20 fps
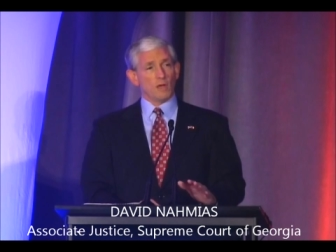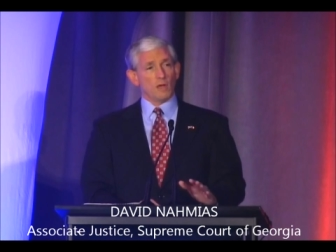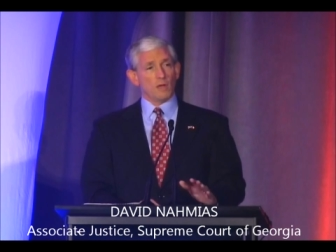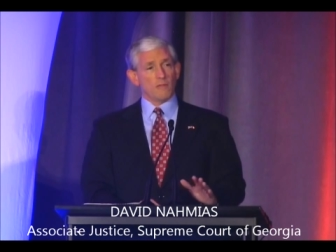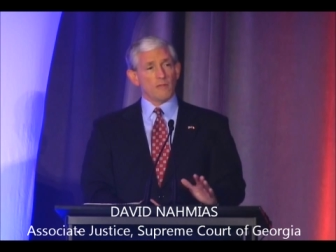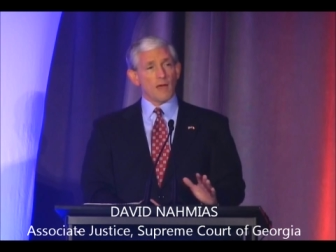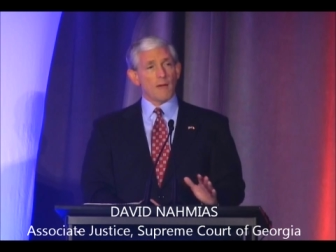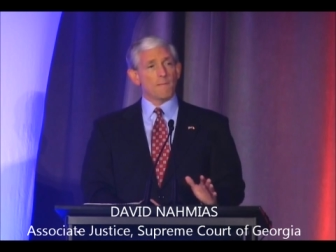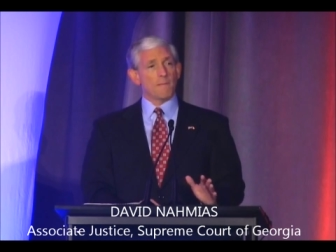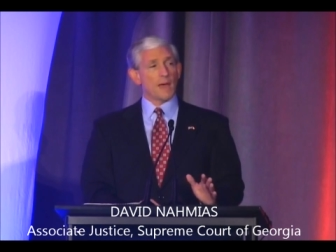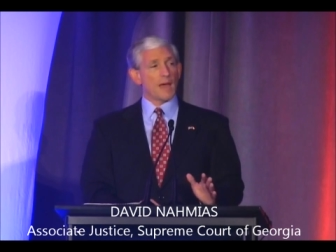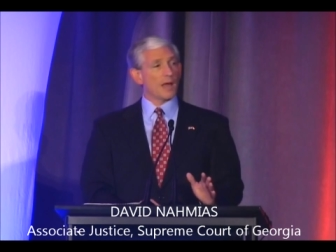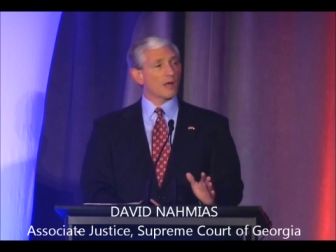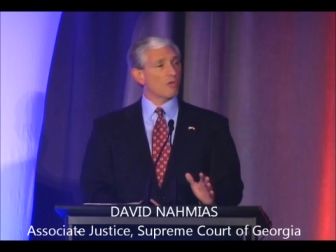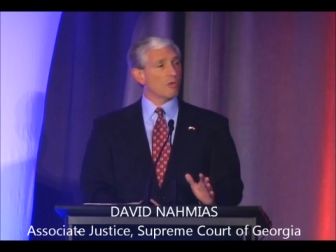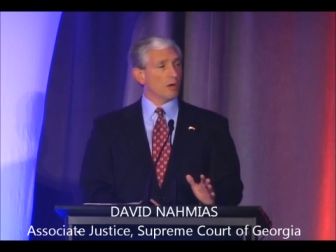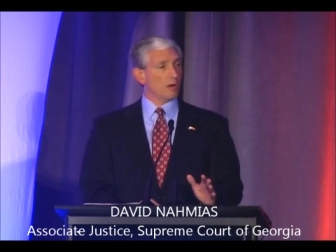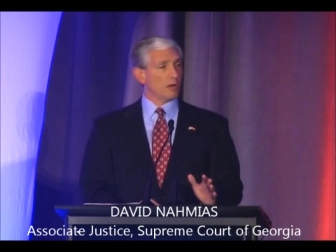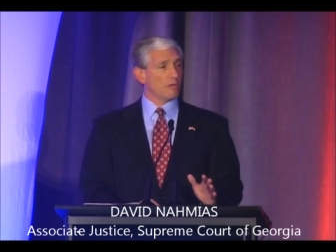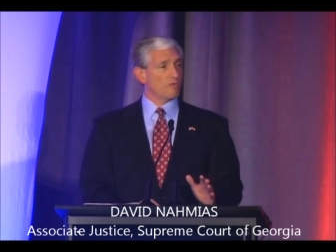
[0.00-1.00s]
that
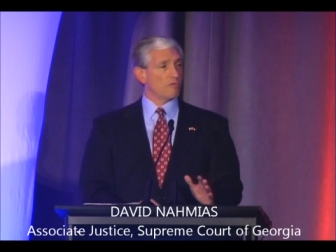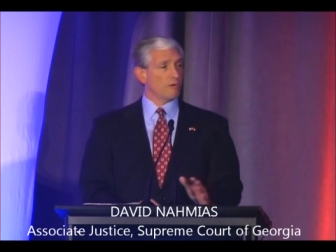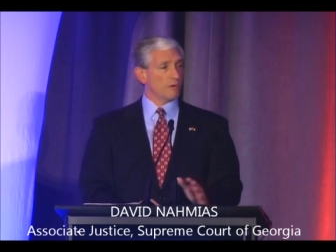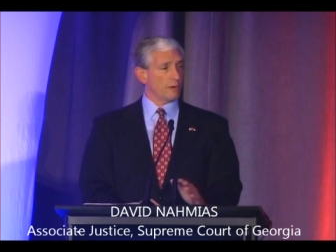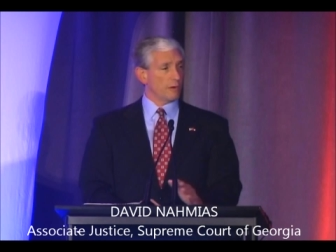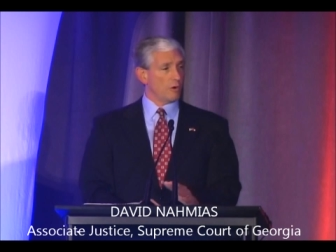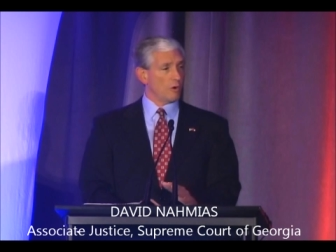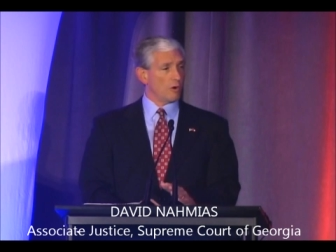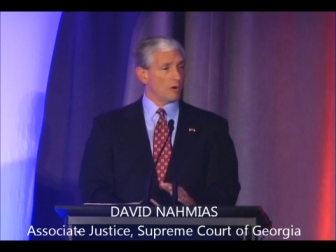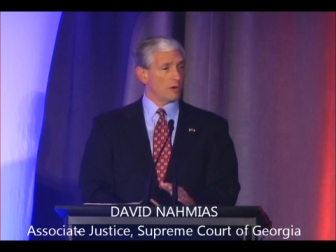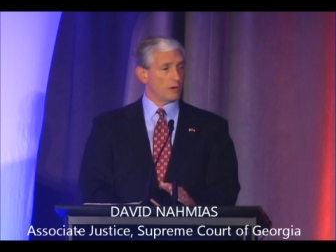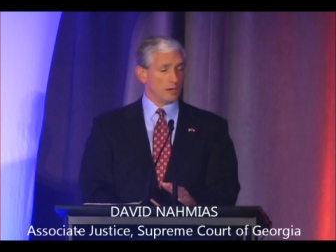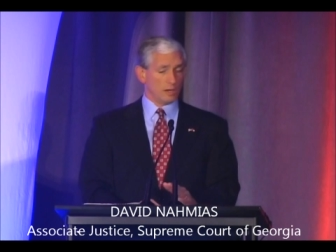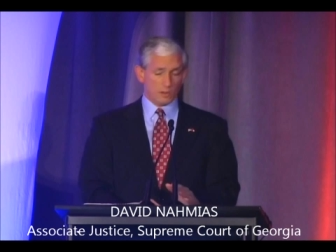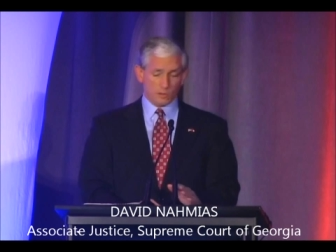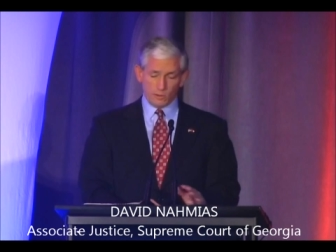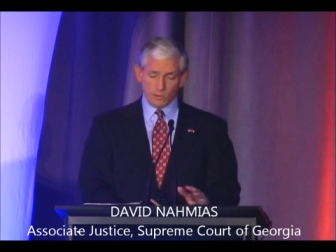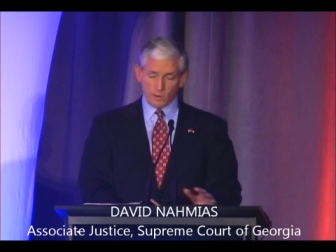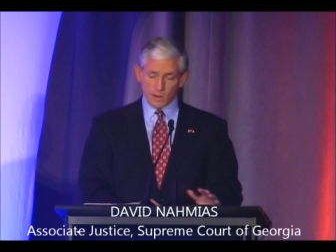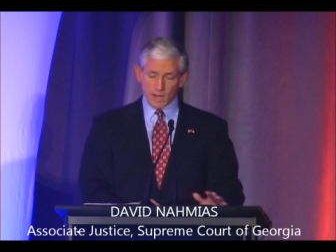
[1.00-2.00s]
backlog is very hard to
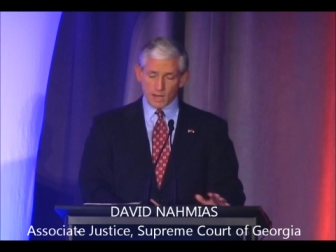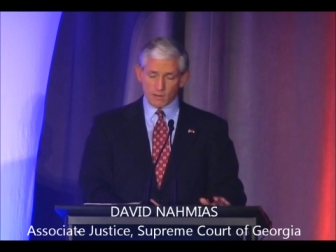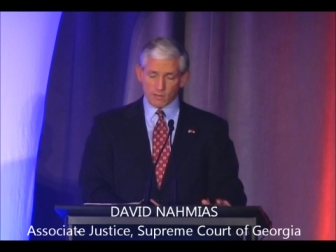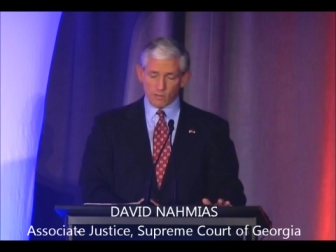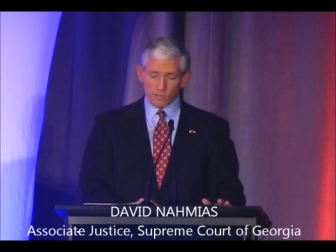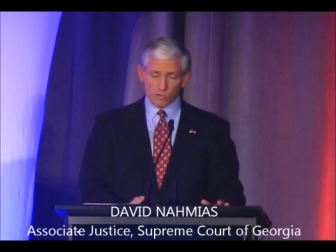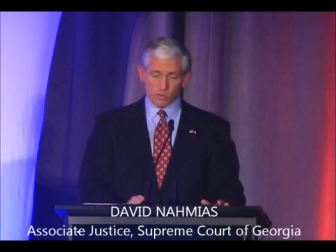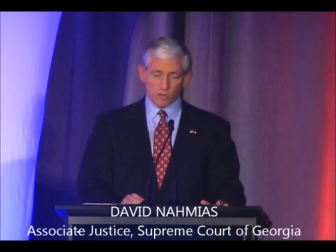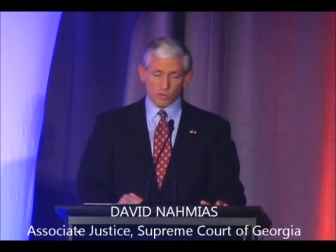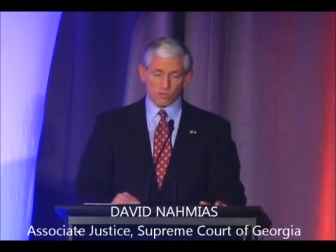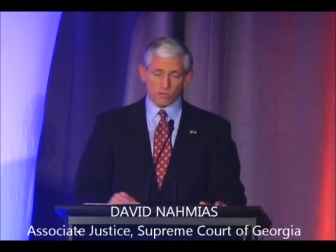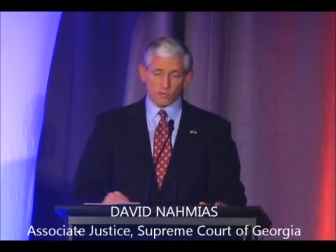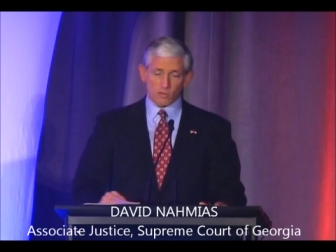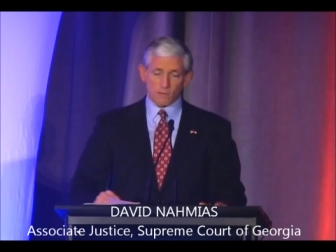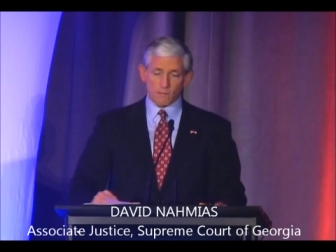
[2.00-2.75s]
clear out of the system.